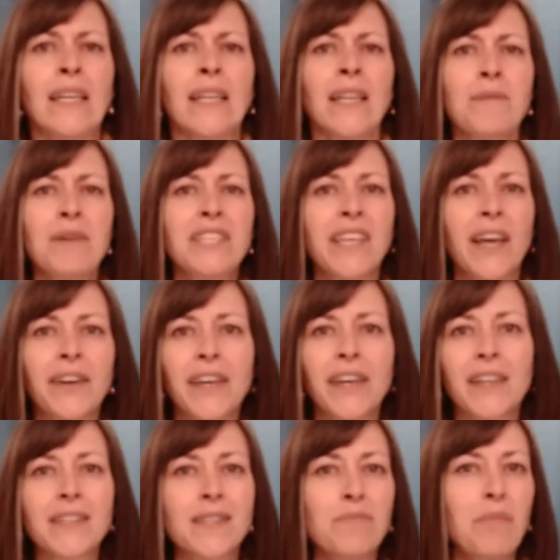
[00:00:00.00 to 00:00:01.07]
Let me tell you,
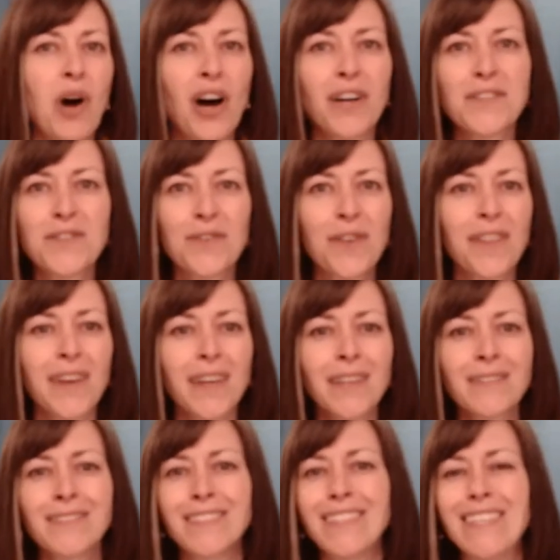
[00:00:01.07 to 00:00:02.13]
this imposter
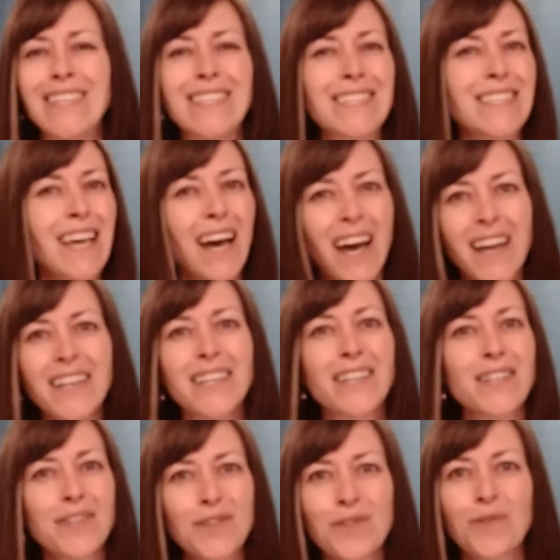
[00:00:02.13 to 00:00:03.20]
thing, it's kind of
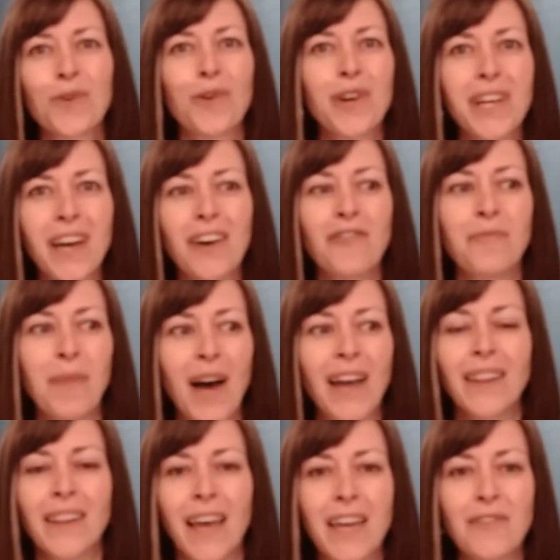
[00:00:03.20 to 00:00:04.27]
the story of
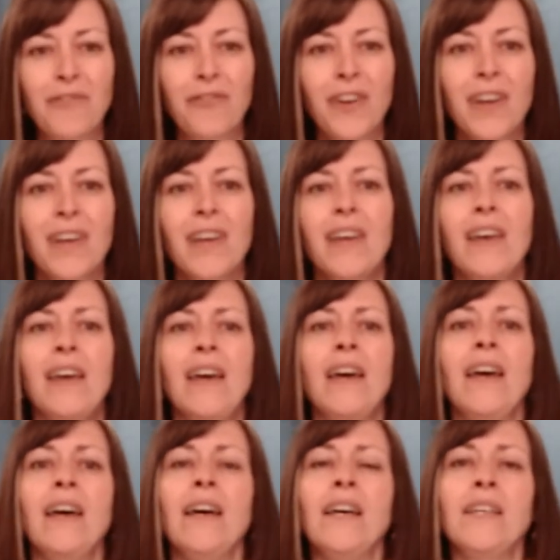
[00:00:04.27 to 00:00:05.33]
my life.
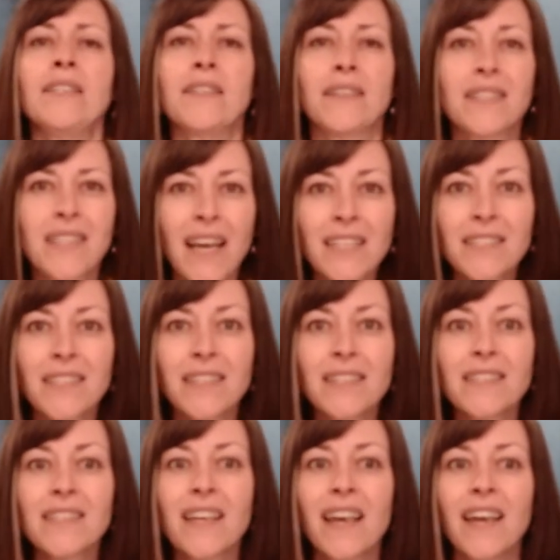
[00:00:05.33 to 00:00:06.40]

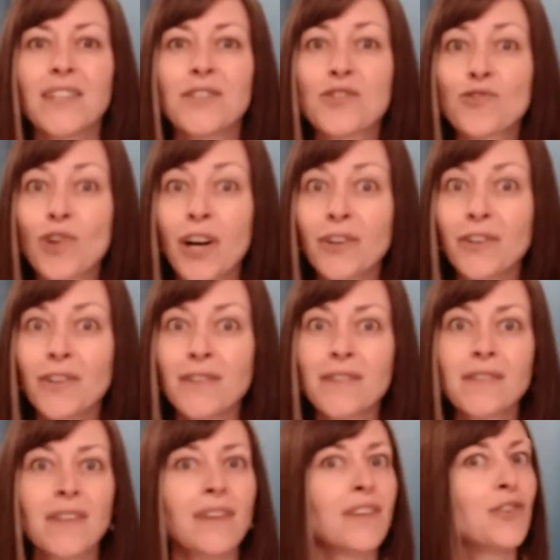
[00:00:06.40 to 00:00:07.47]
Successes and
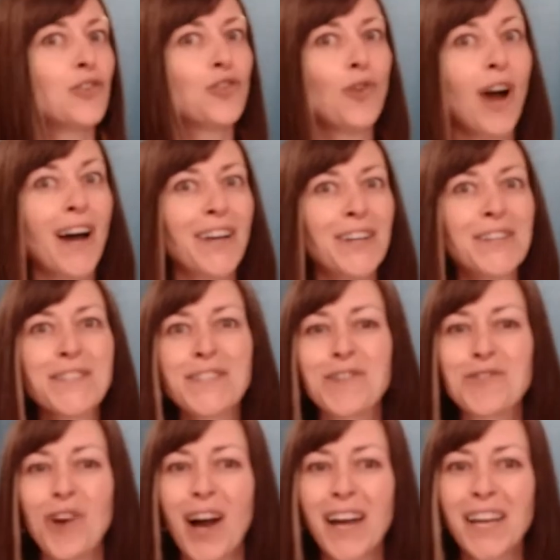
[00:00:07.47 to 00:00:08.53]
struggles, trials and
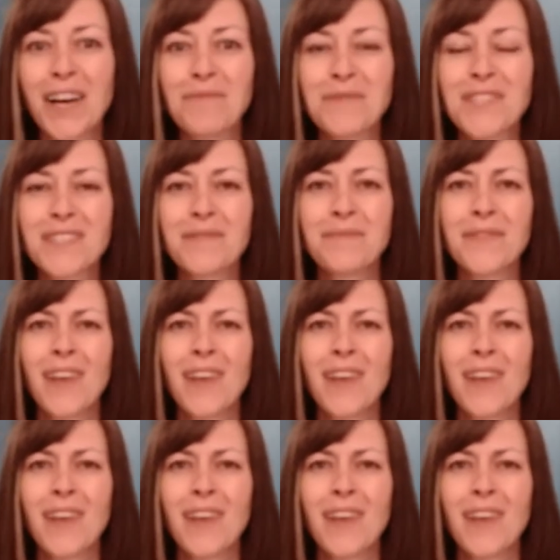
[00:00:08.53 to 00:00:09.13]
triumphs.